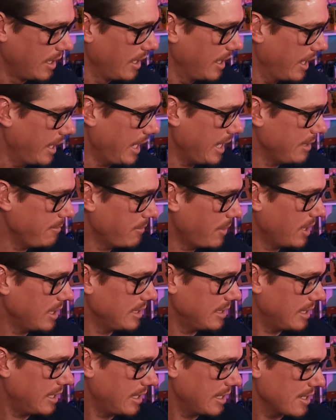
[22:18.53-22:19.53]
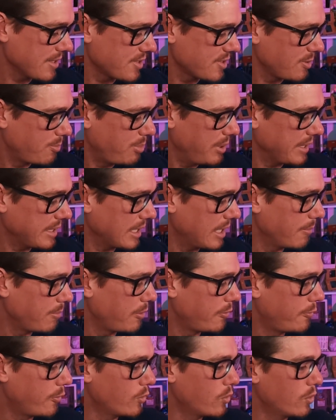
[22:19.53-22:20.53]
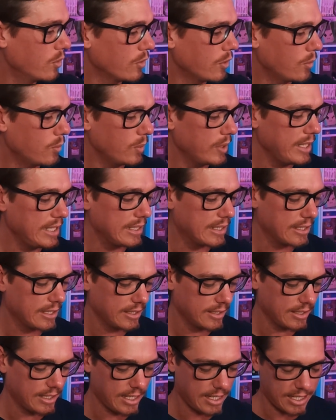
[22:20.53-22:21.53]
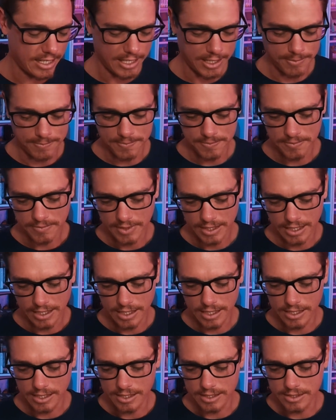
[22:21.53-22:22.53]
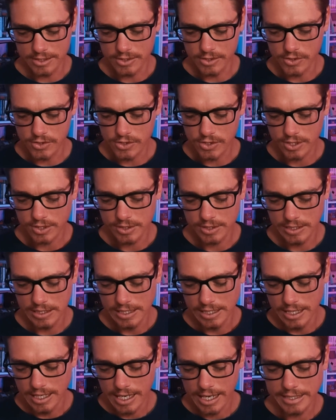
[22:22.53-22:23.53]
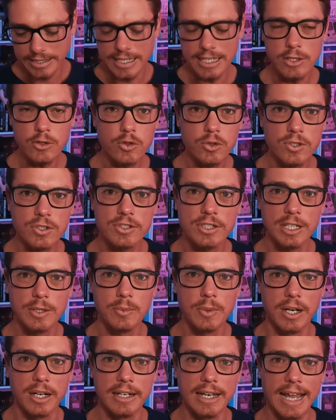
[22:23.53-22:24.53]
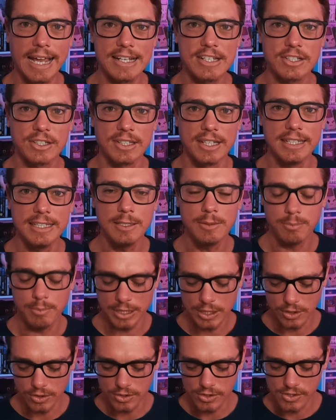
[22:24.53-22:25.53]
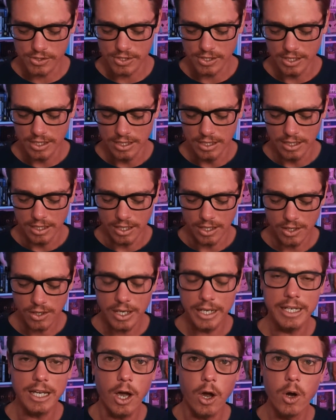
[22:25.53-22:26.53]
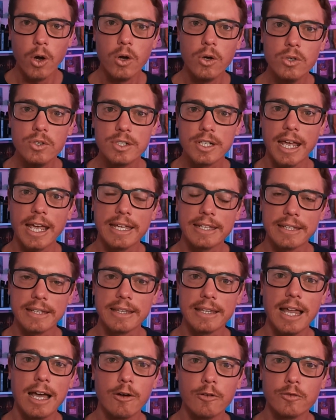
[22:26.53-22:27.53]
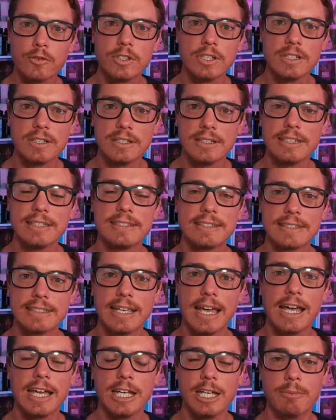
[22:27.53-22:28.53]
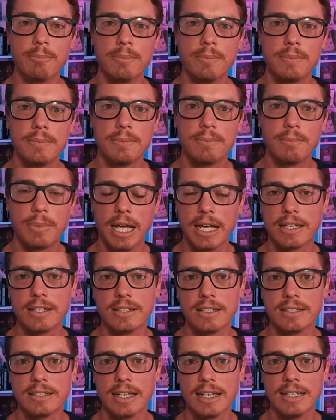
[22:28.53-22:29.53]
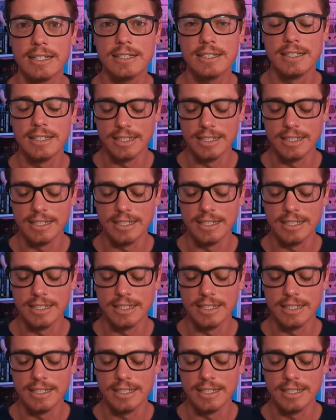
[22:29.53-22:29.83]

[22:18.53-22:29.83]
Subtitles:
And my last pickup for the week is an interesting one, actually, because I owned and loved this game back in the day,